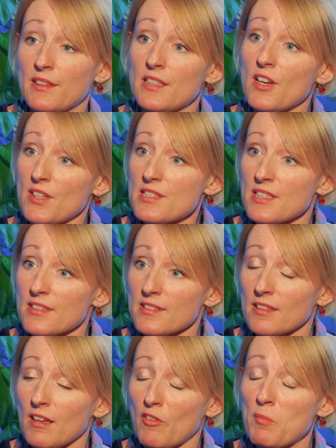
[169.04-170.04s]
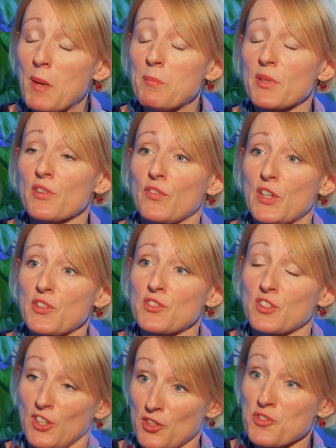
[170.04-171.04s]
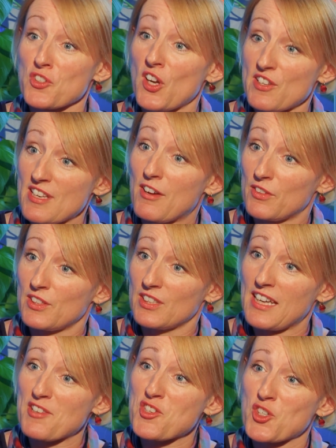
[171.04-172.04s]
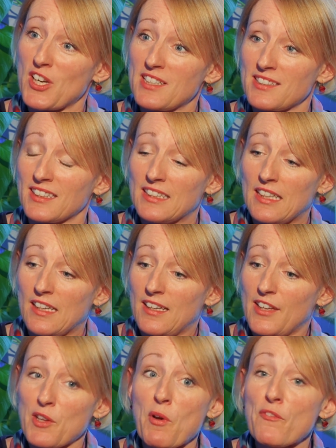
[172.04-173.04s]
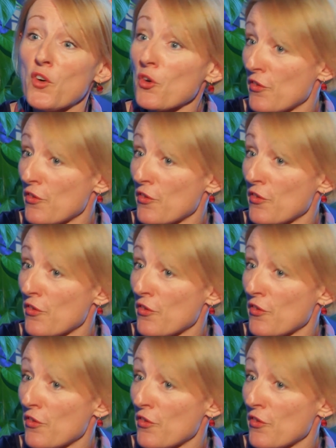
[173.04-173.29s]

the 90s, and I remember the first girls' night out in gas trading, and there were 4